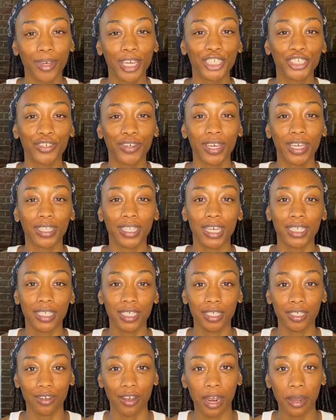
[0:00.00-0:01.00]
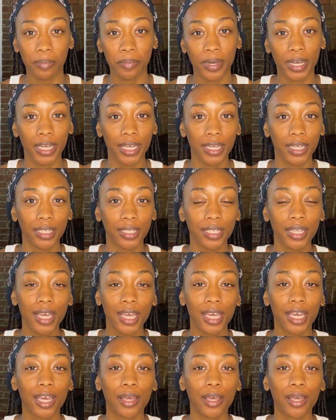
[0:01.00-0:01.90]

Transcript: Make sure you hit that subscribe button